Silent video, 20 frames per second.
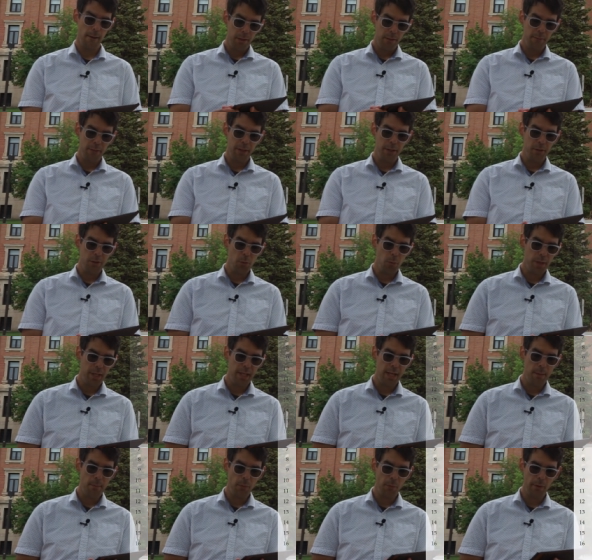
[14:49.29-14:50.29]
Figure
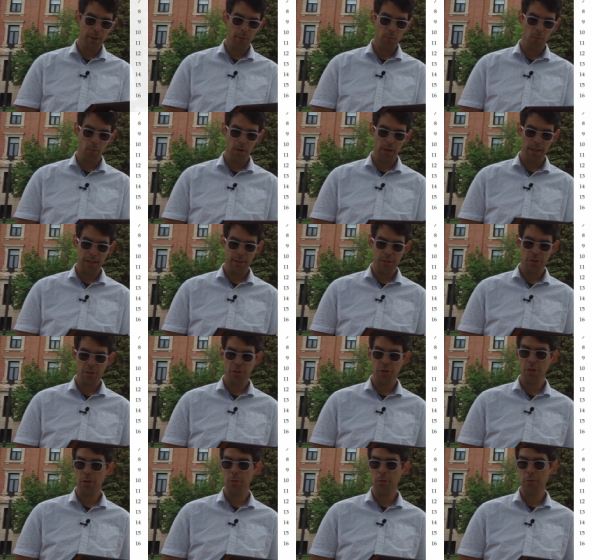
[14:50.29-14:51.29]
28.1
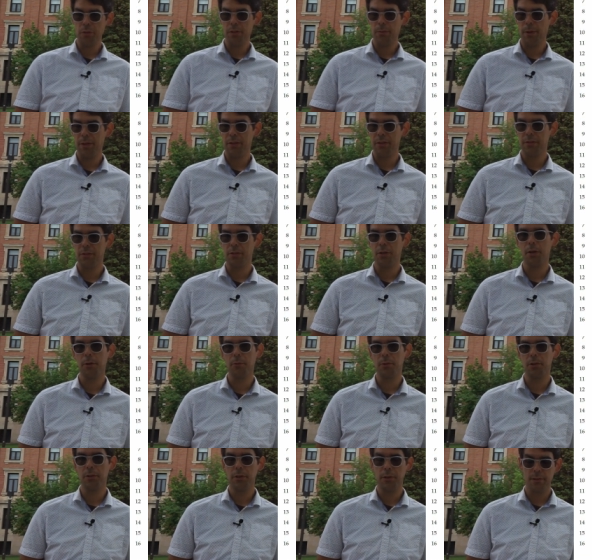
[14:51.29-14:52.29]
shows what this
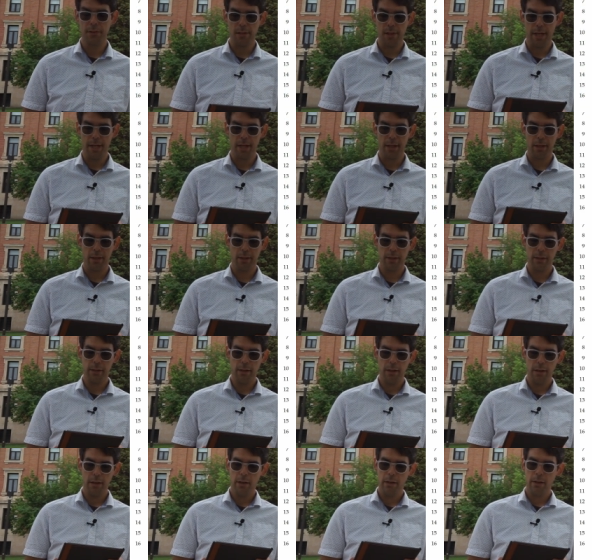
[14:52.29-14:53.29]
code looks like.
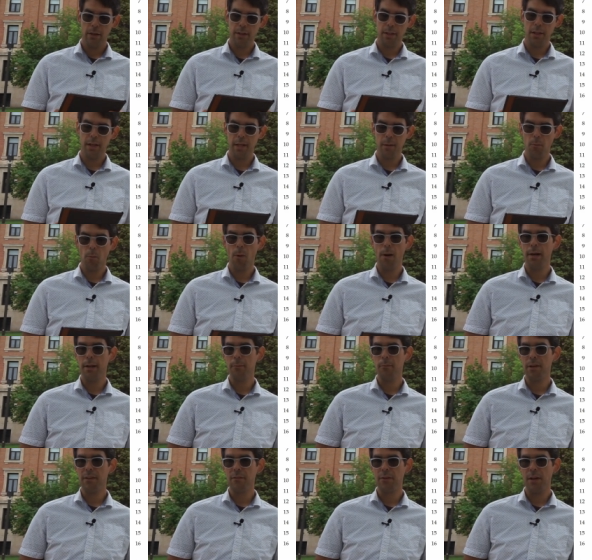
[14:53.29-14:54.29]
On line
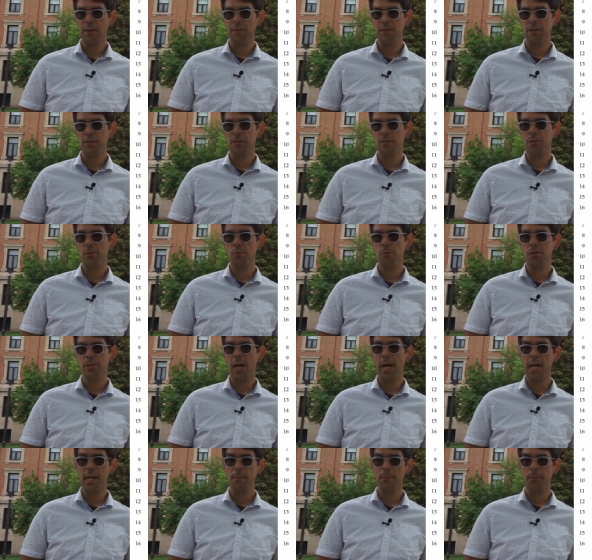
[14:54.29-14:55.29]
one, we've got this new
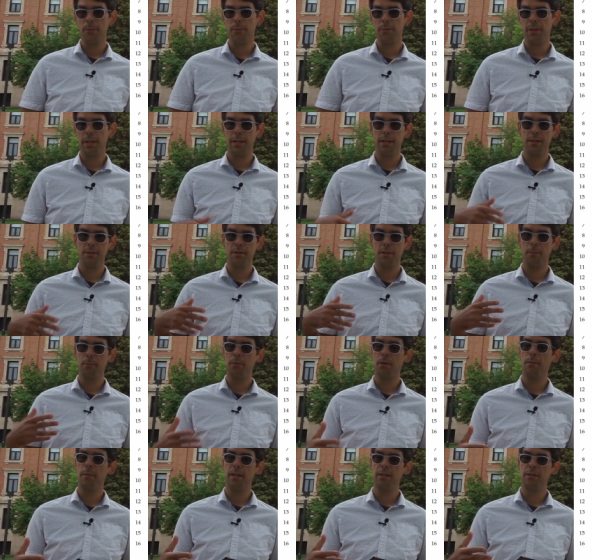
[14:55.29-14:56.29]
type that is
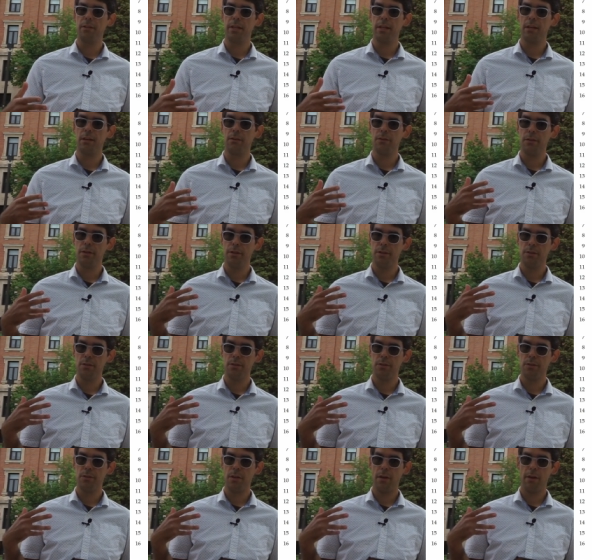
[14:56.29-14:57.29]
implementing
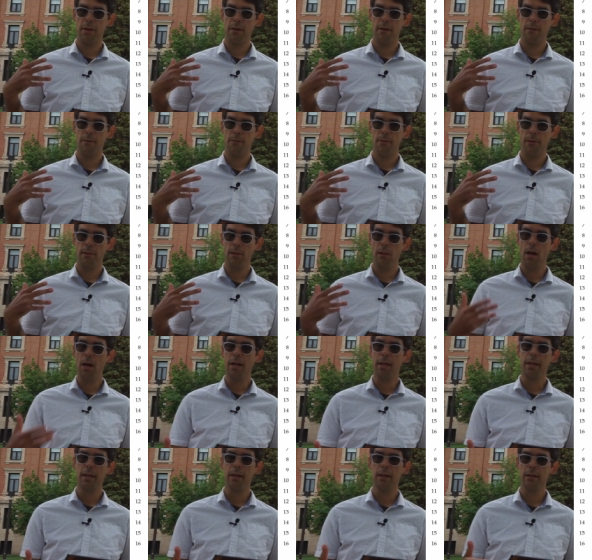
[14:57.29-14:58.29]
this
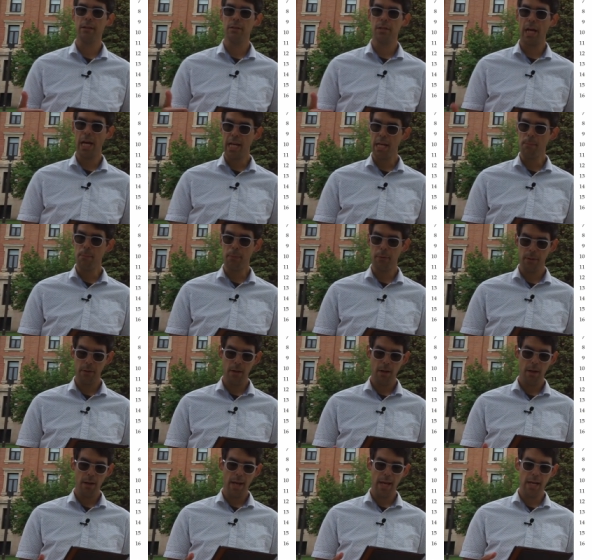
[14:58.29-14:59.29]
lock type,
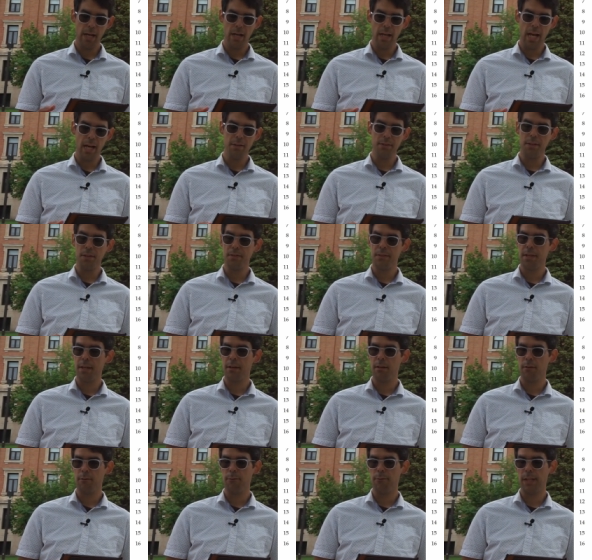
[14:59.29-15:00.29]
and it has a
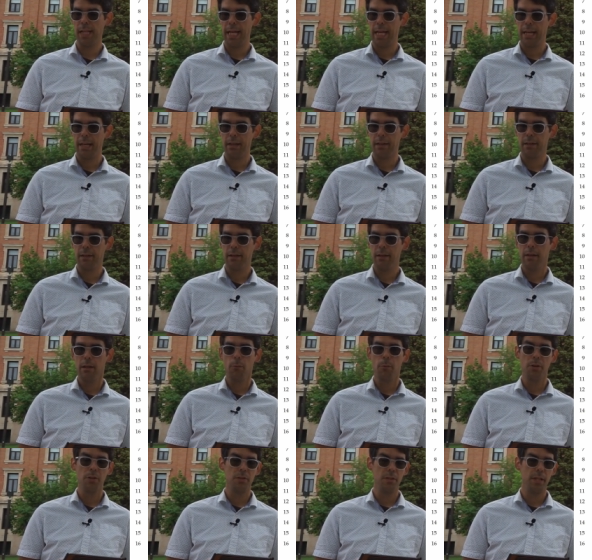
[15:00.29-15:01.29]
single flag,
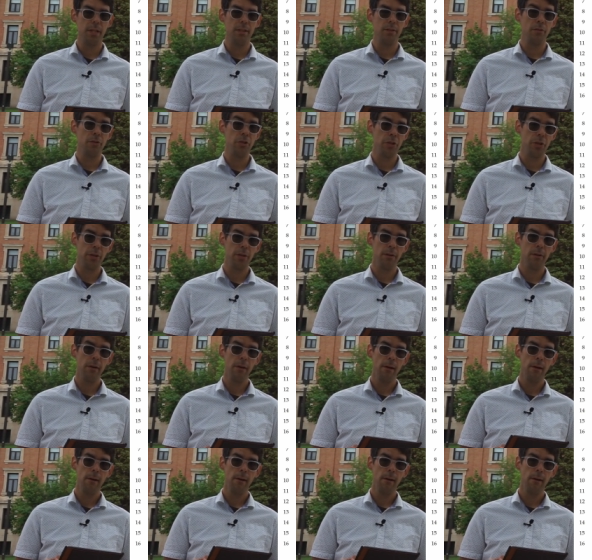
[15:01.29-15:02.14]
which is an integer.